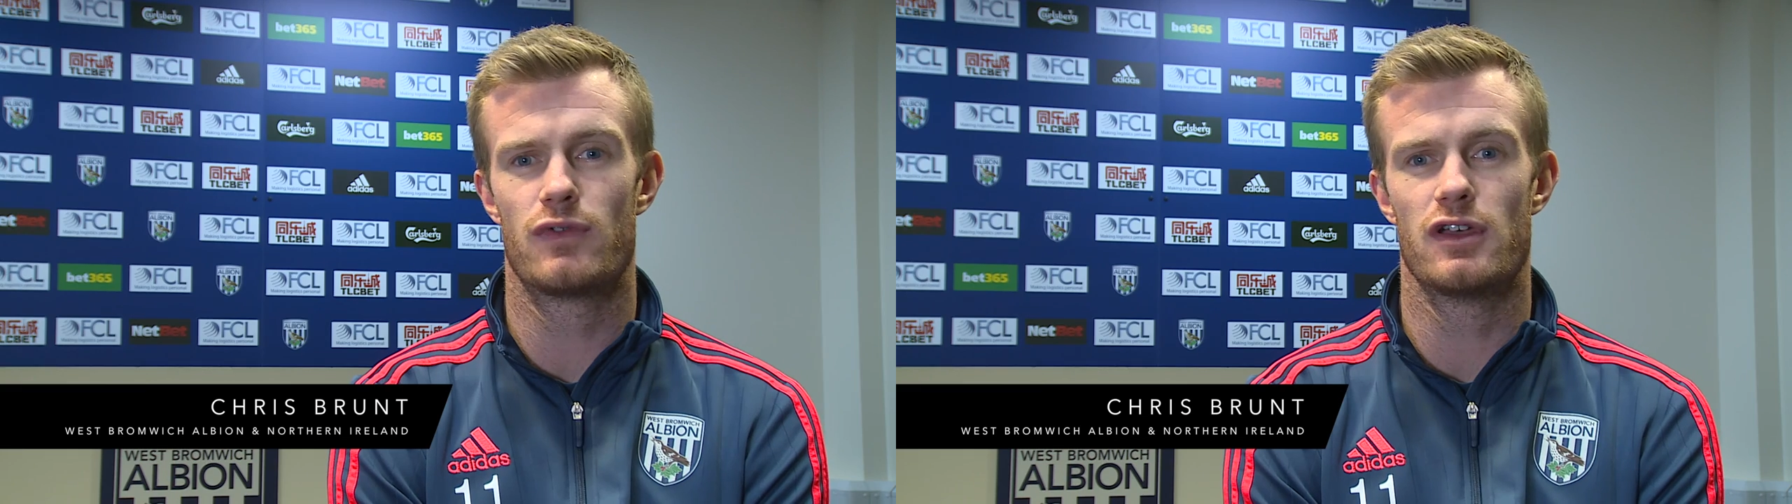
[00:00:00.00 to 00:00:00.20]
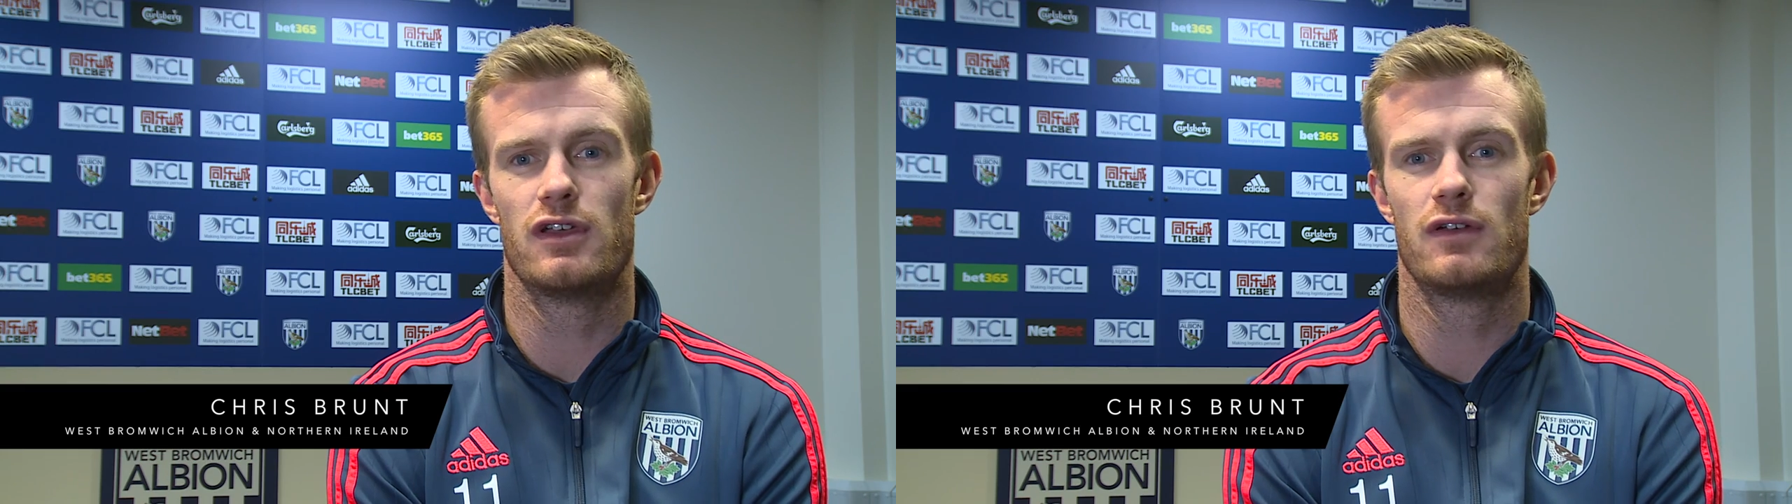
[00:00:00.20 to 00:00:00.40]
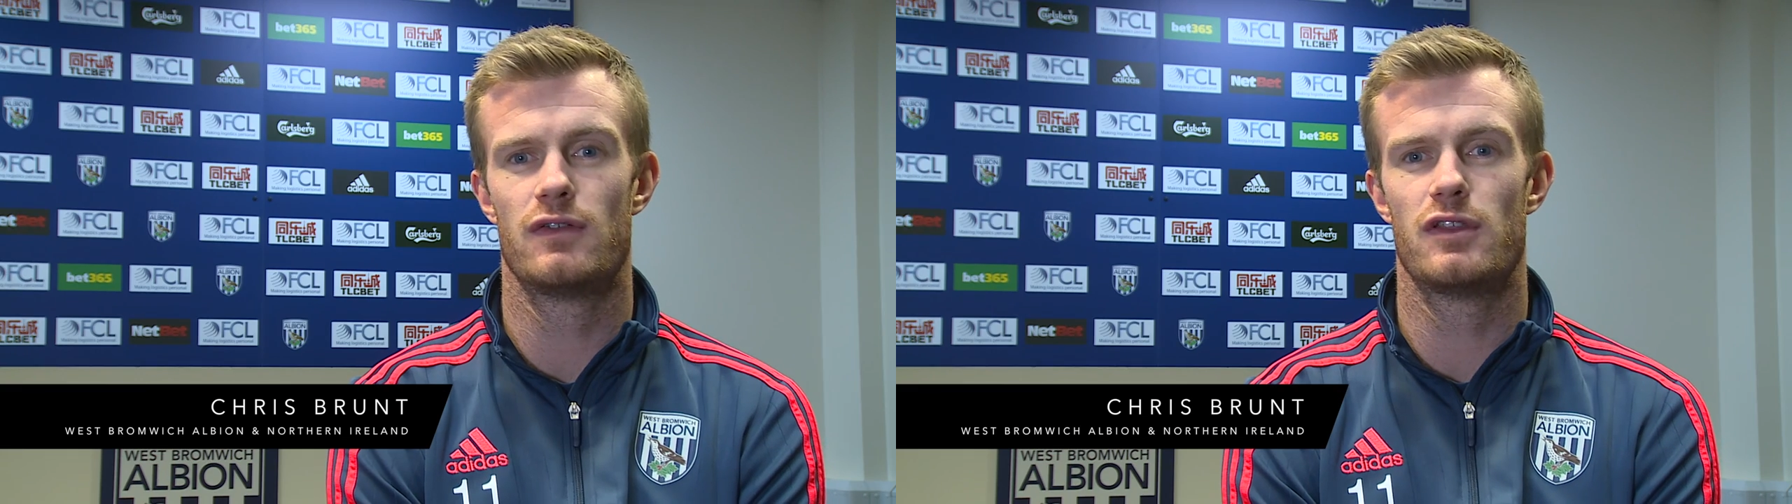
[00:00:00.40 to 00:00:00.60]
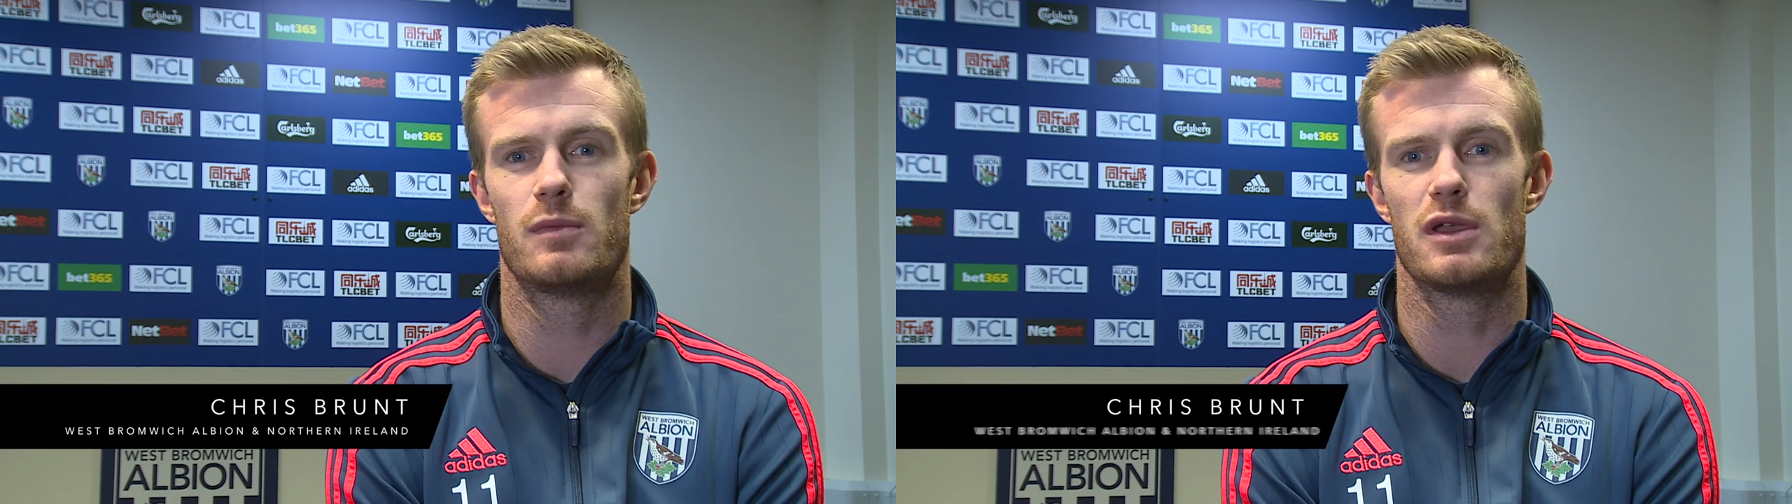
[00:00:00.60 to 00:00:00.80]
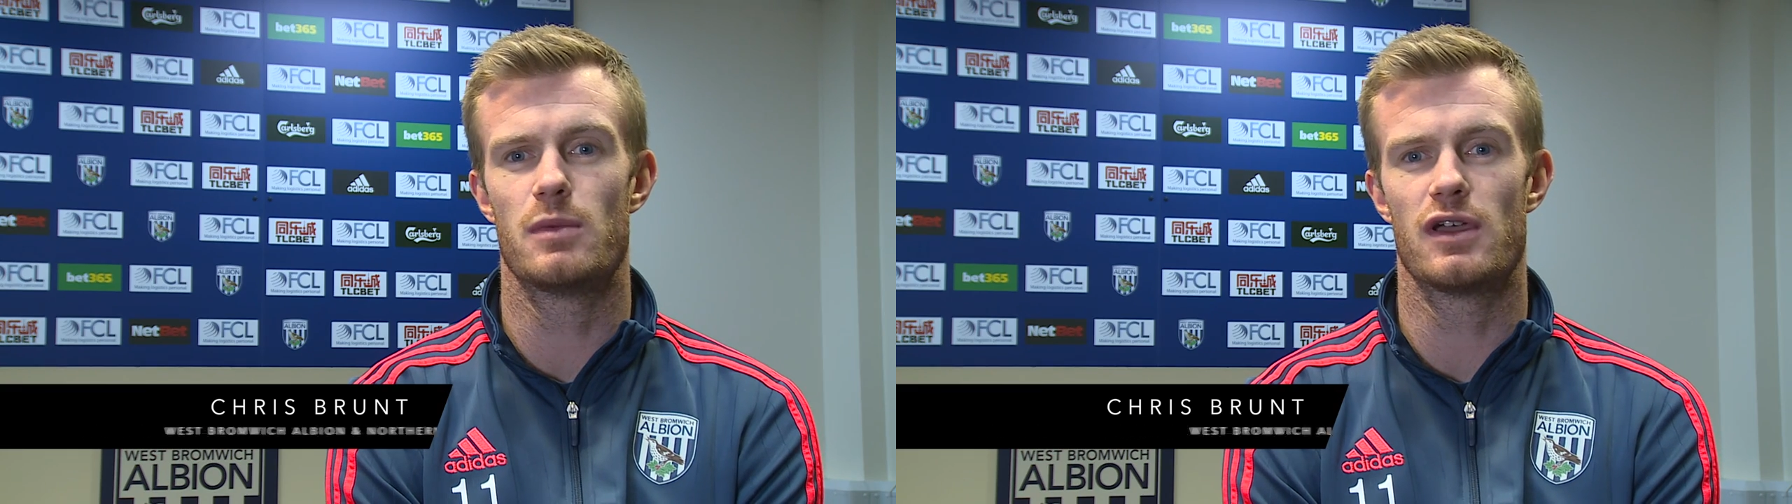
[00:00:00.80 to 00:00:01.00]
for the
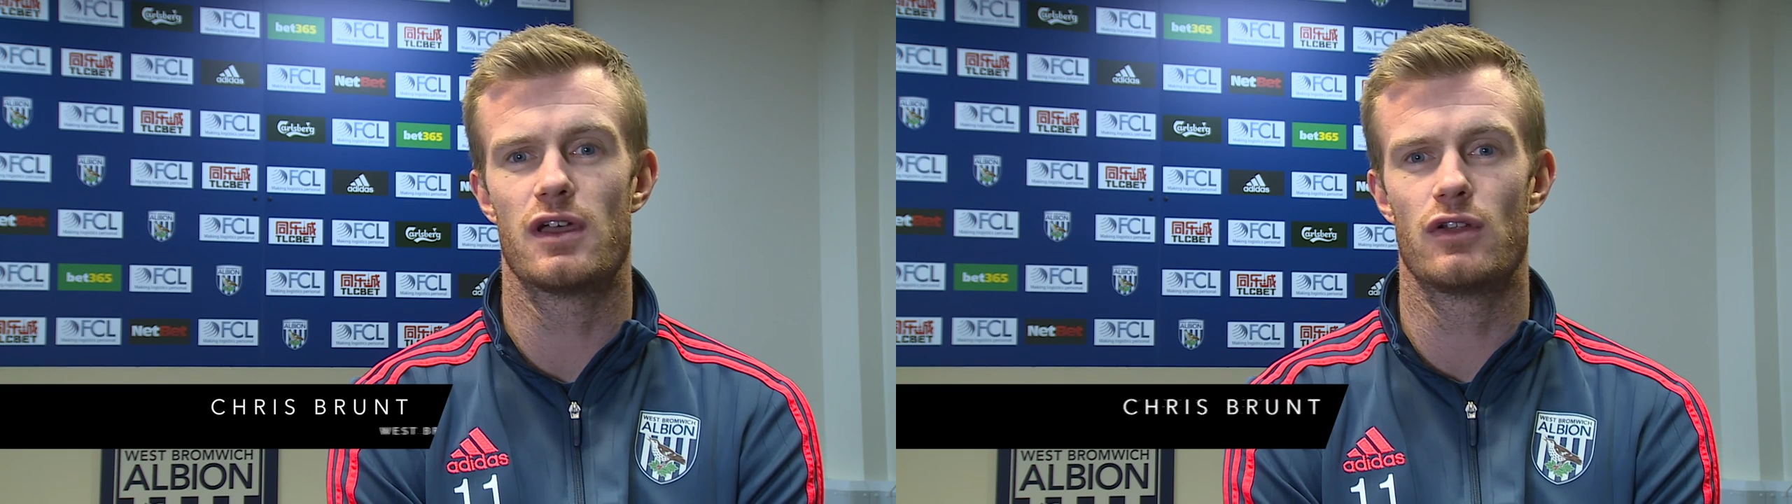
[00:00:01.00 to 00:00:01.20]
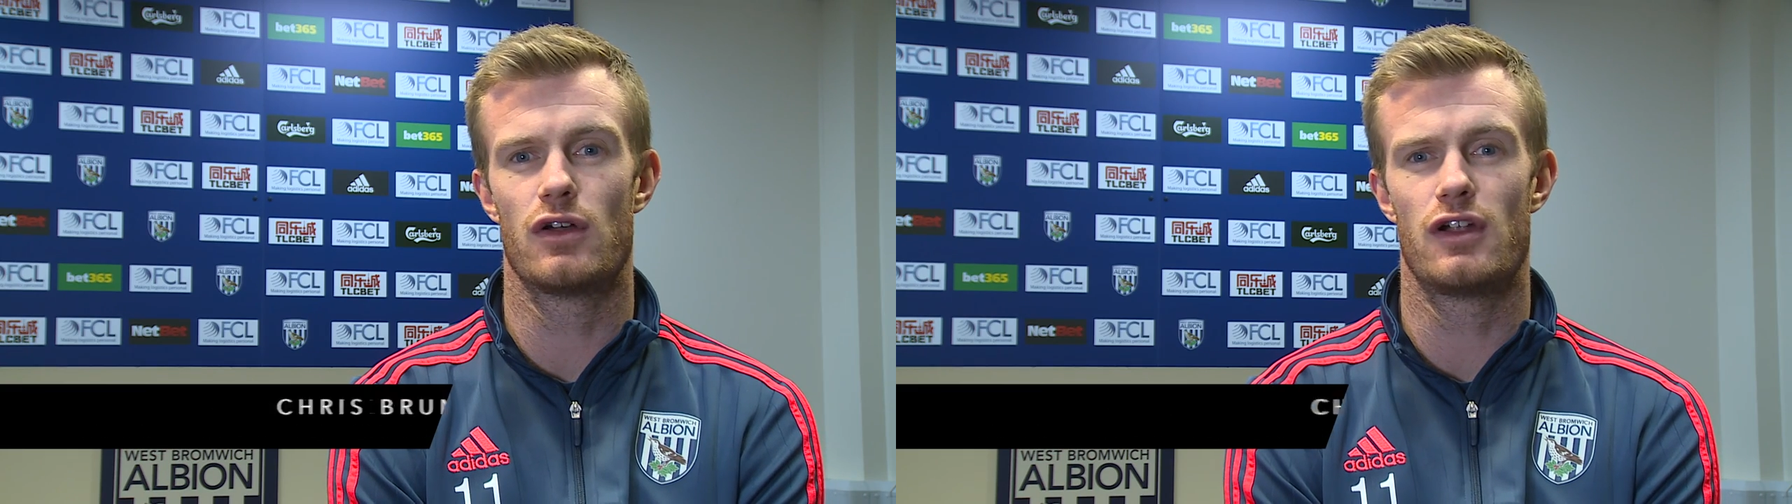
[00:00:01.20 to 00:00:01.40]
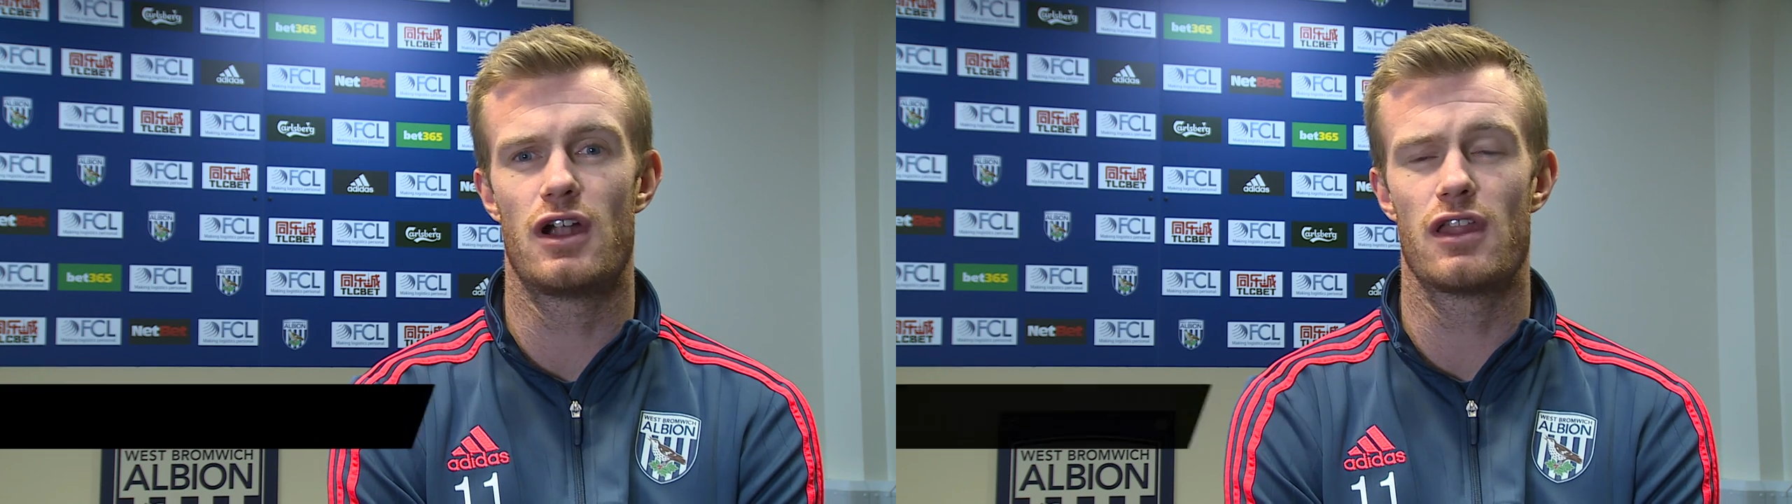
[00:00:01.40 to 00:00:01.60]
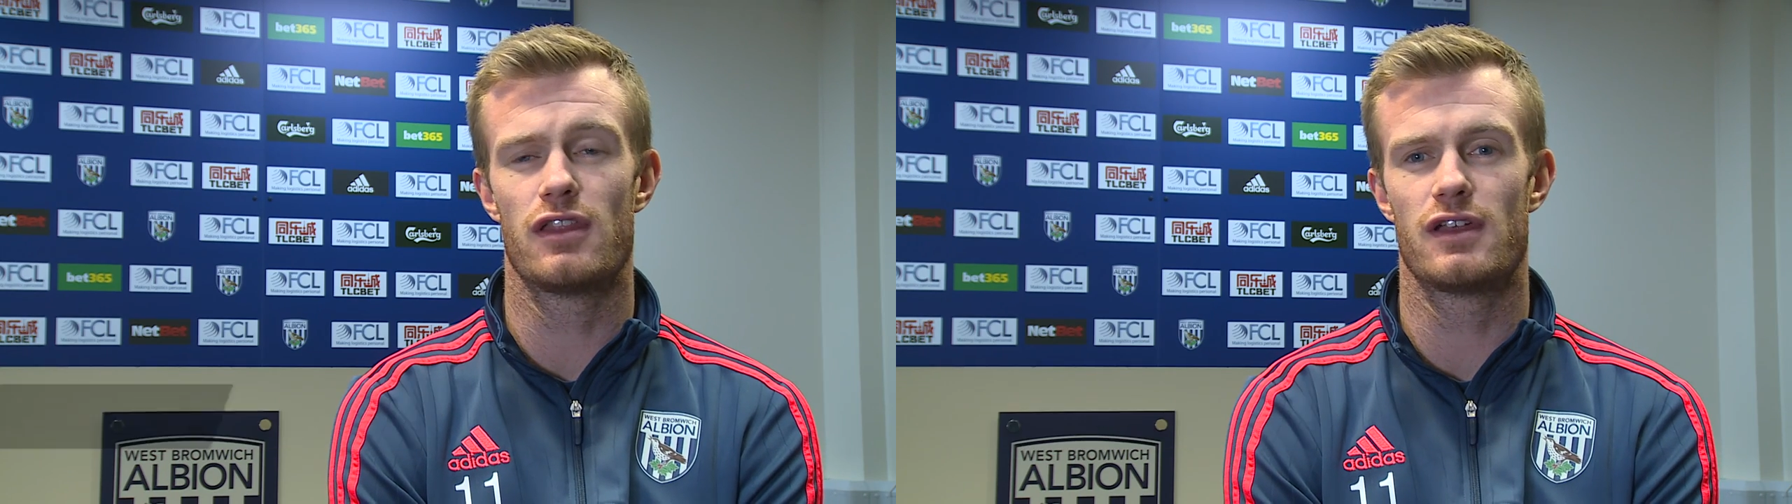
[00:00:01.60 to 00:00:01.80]
BB in Northern Ireland.